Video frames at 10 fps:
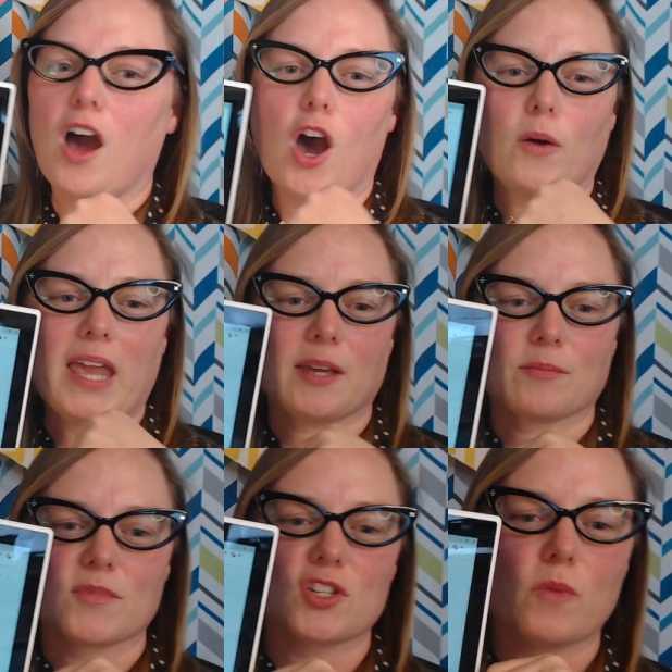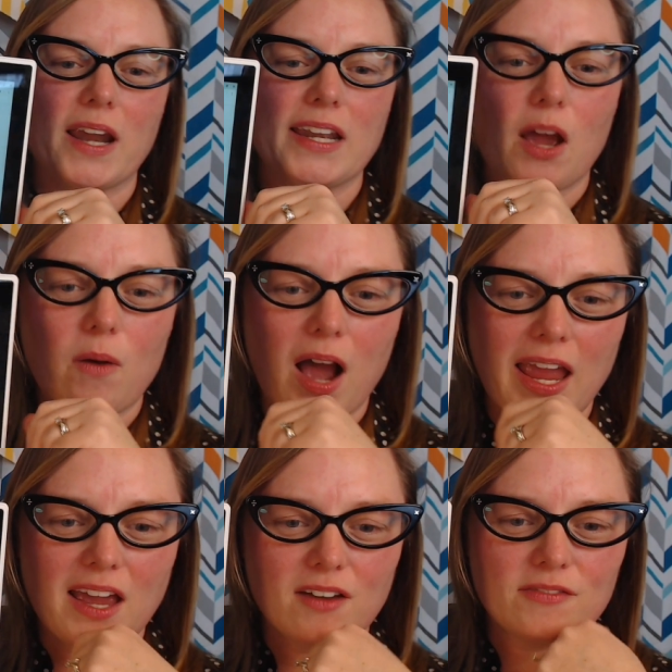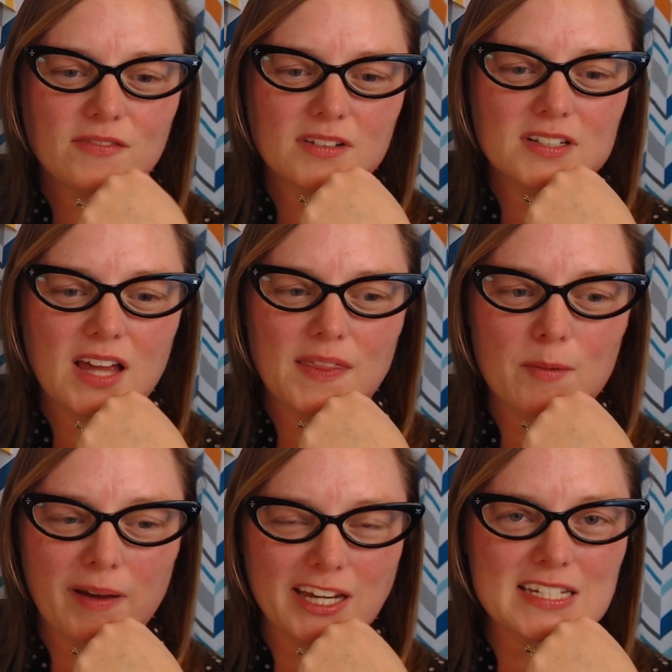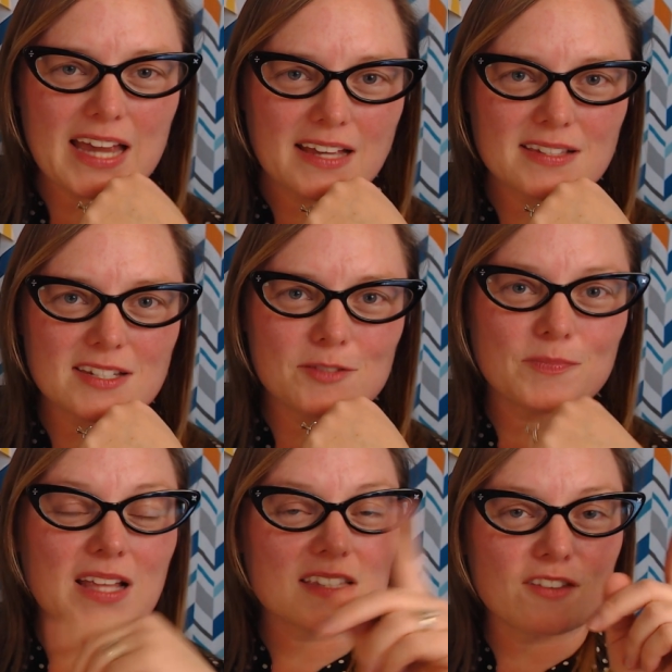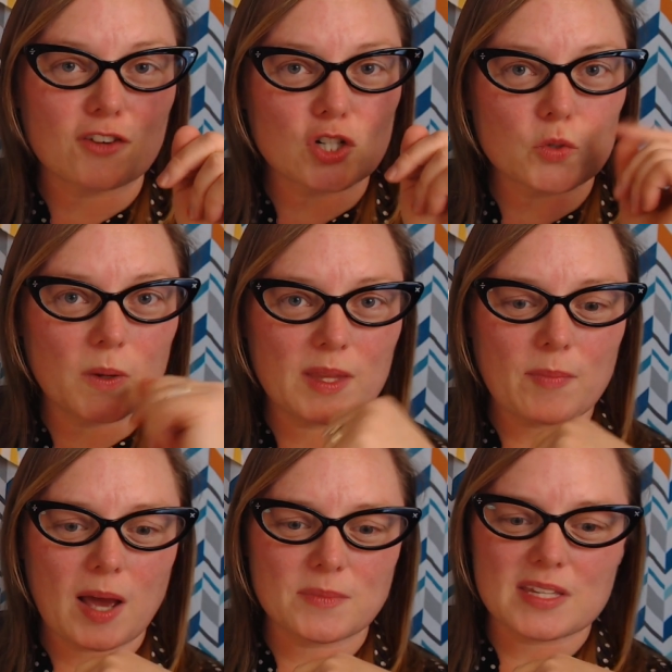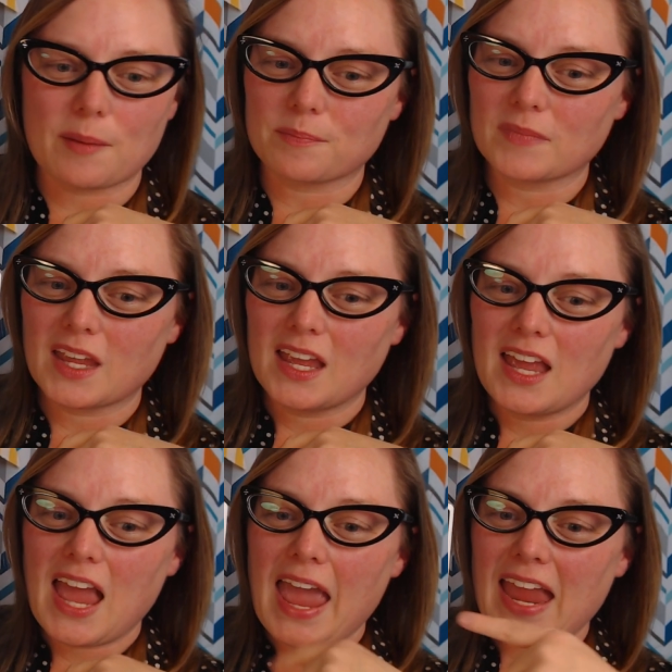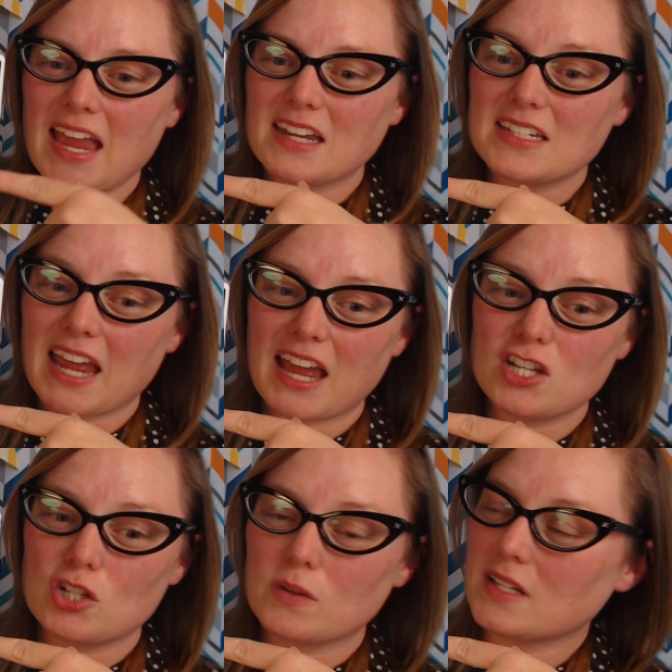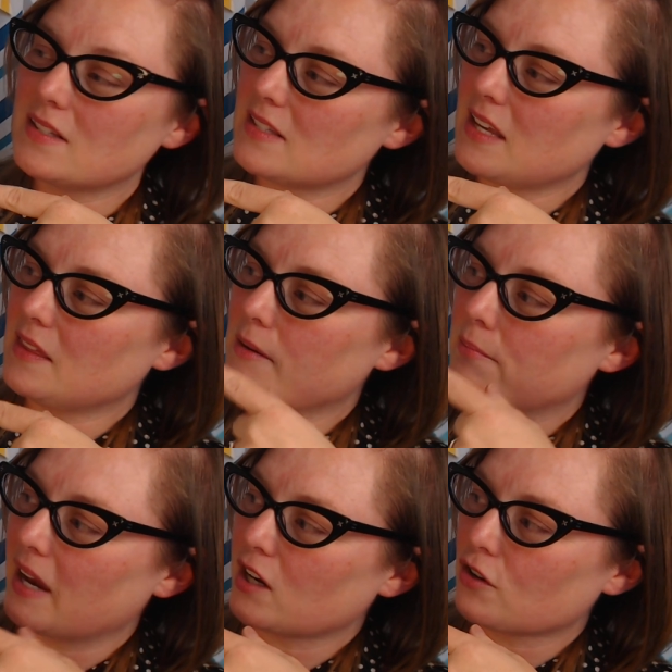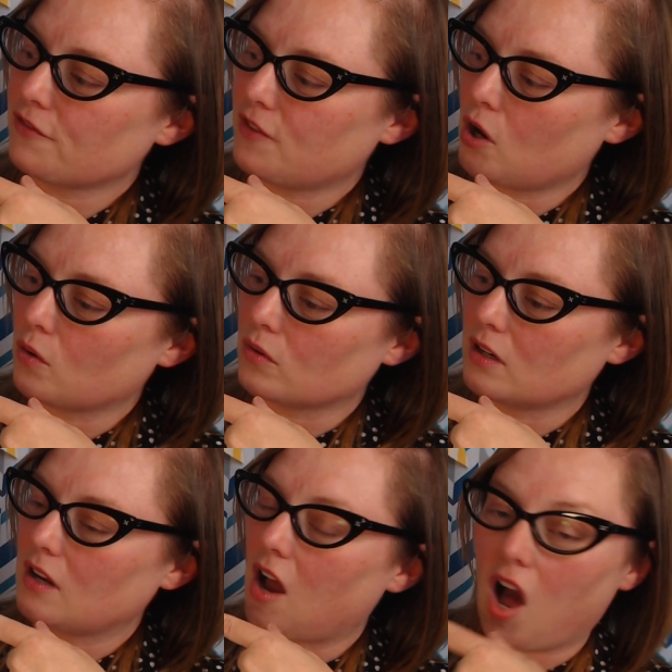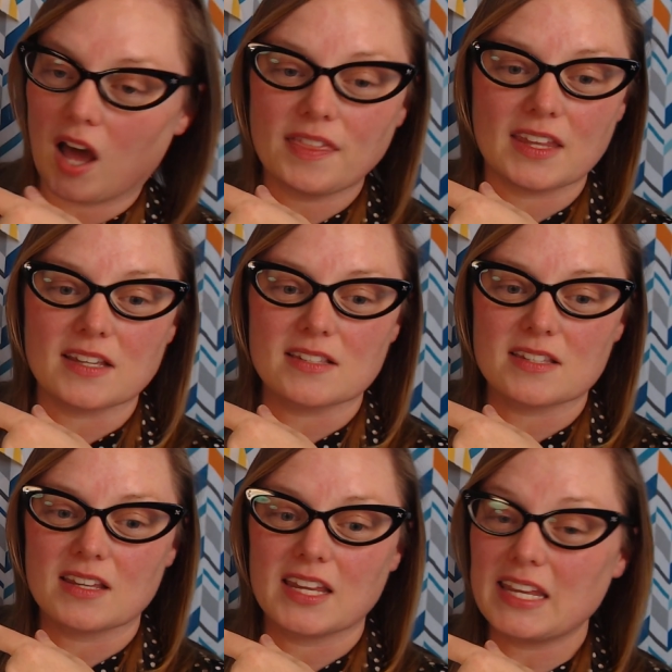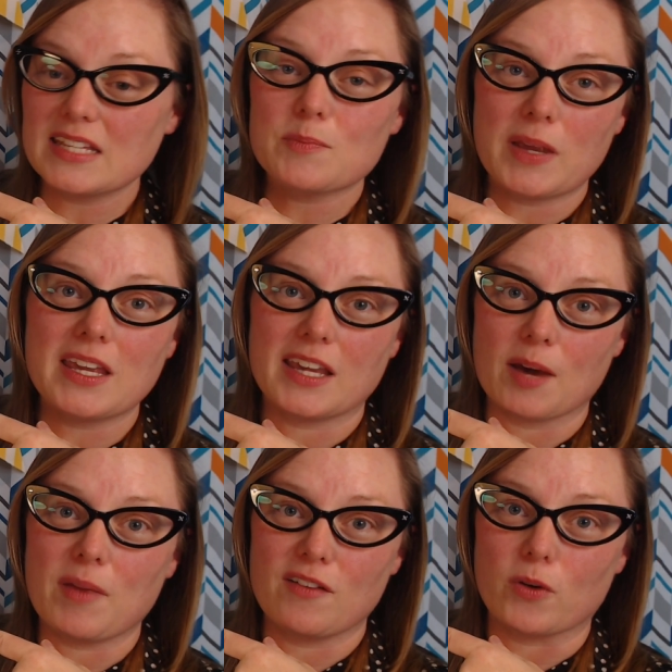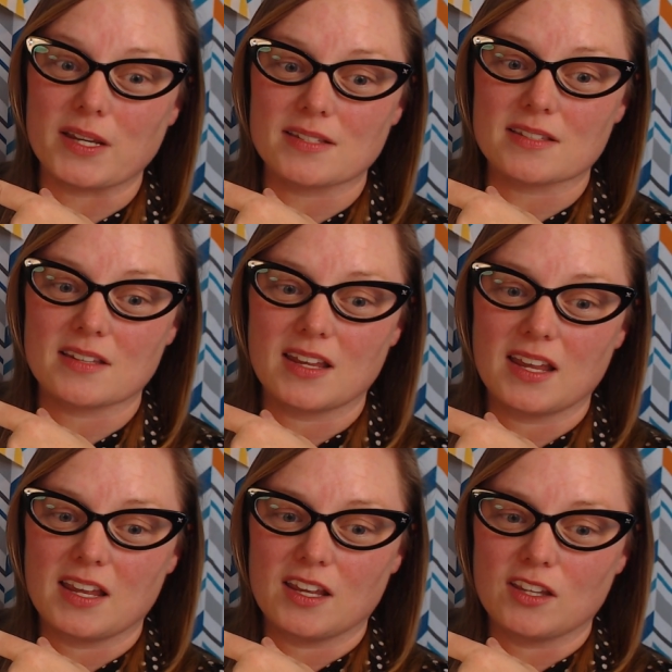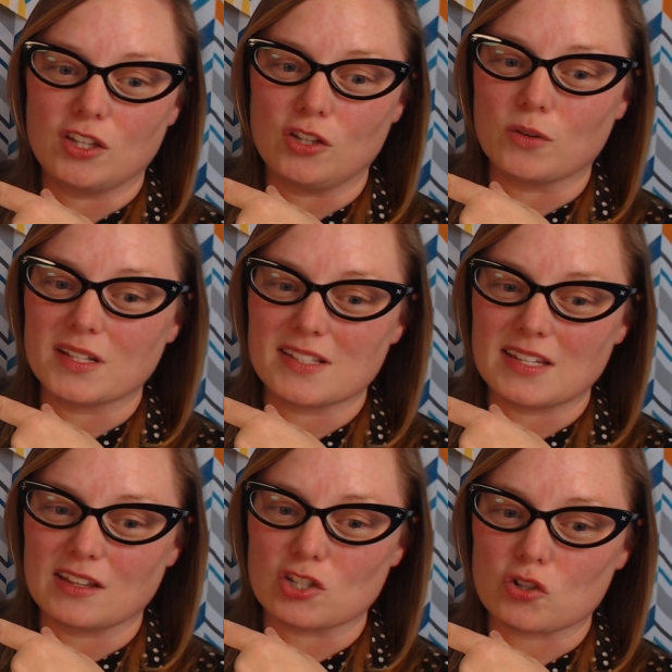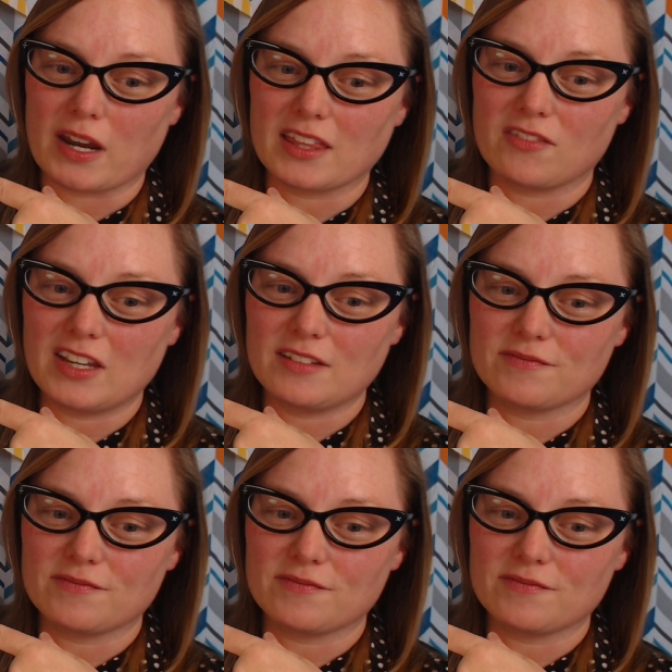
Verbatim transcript: Okay, so now I have done the mic test. That's the first one that pops up. And as you can see, the microphone on this is picking up my voice. You can see the strength of it.